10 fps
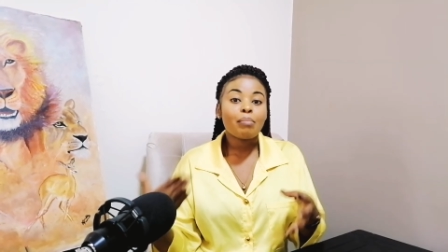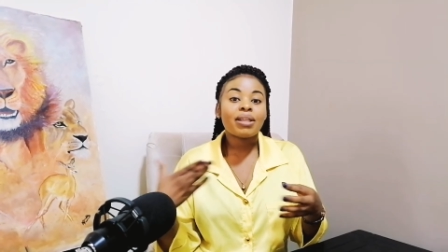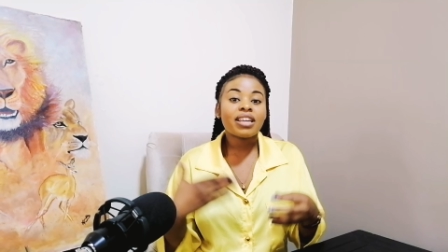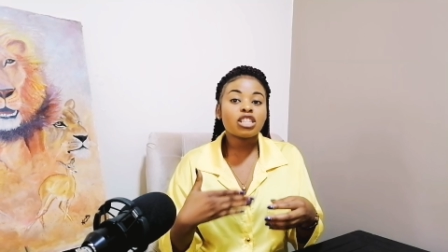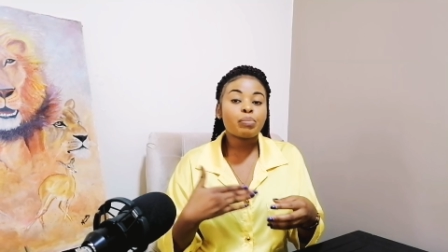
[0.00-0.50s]

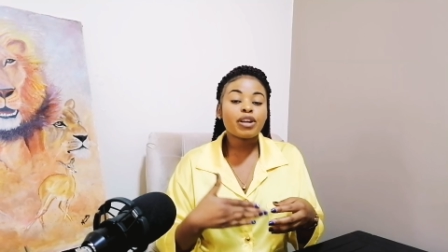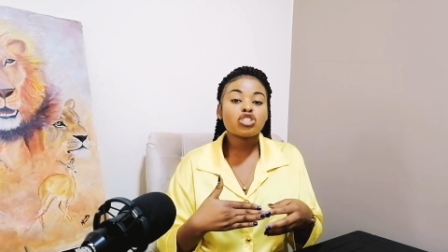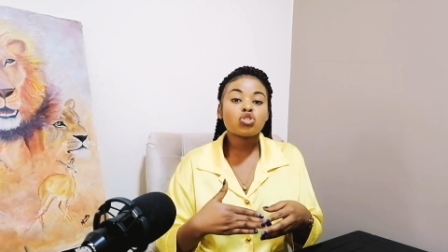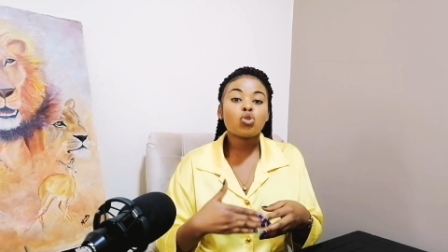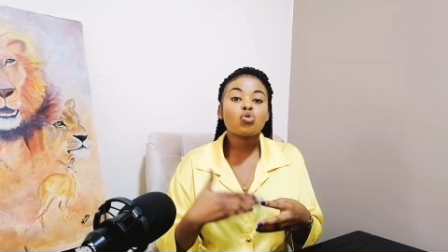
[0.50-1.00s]
But that
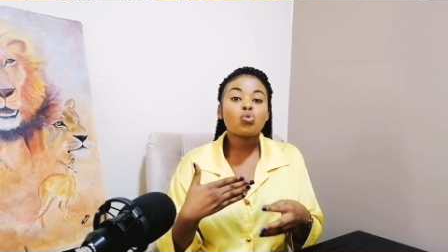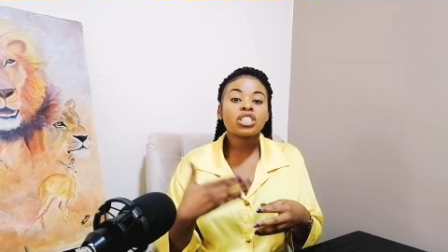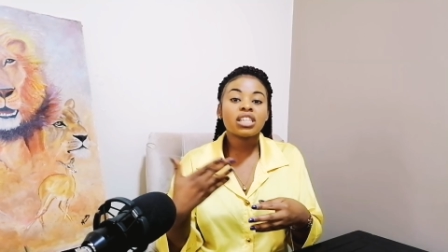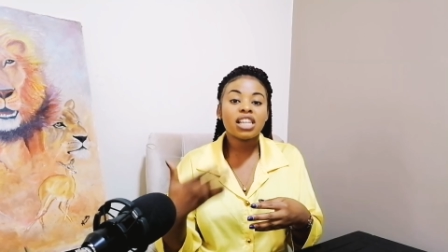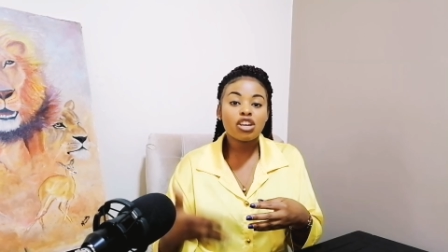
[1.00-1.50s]
depends on
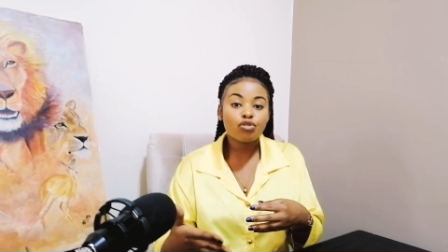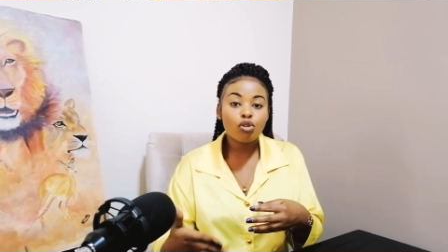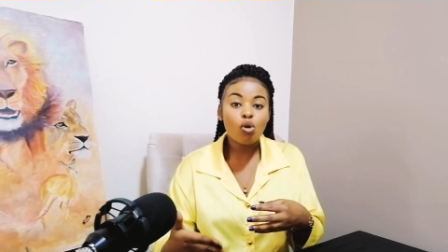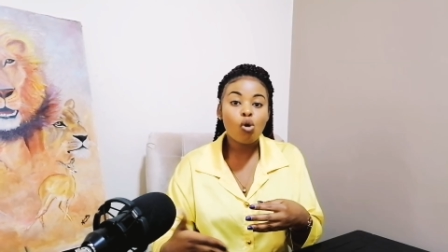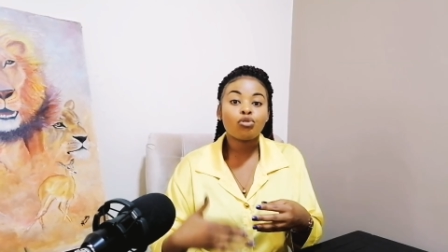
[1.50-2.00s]
which
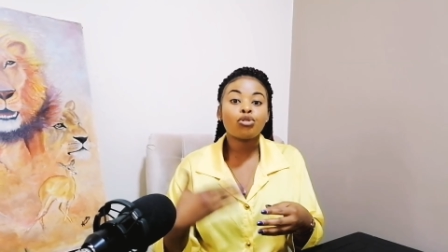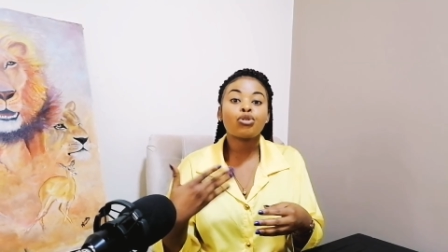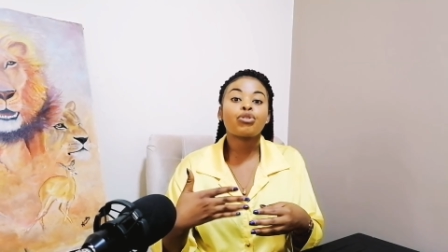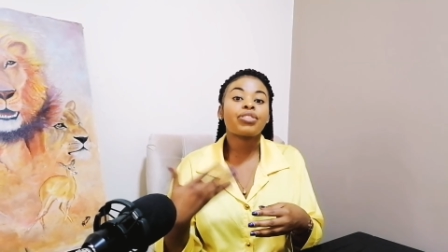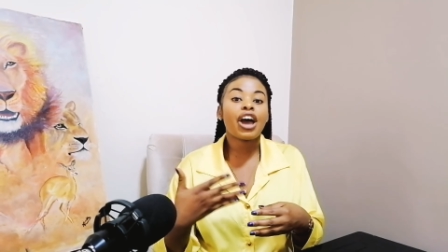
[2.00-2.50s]
level of
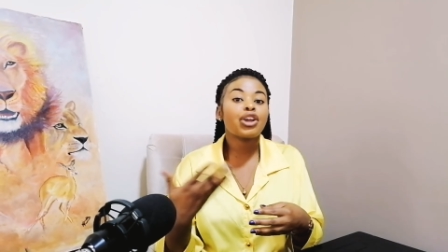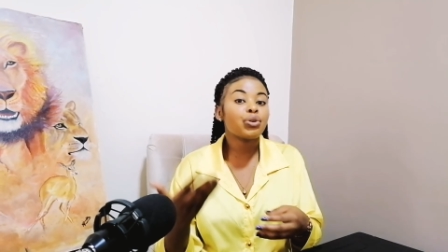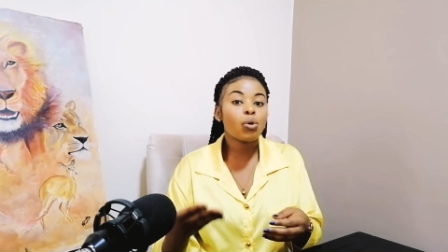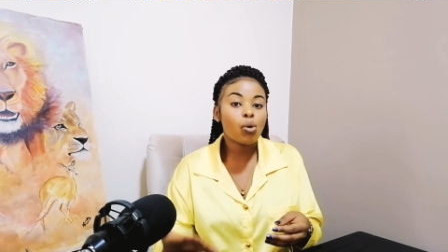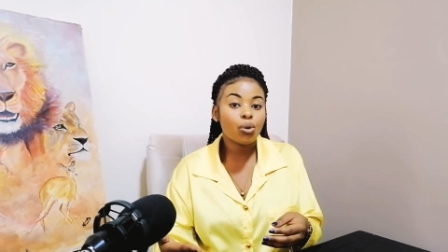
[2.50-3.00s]
growth are
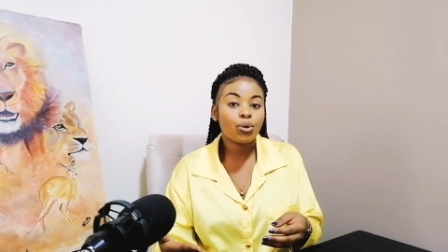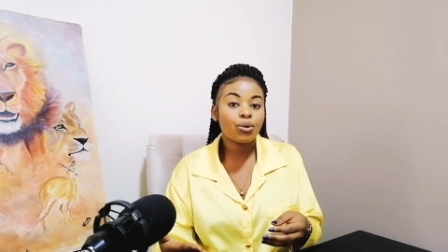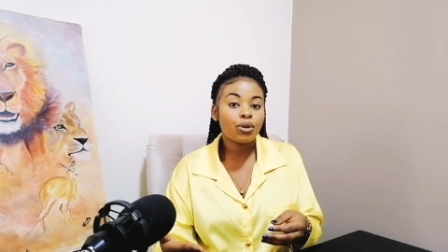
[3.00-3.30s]
you on.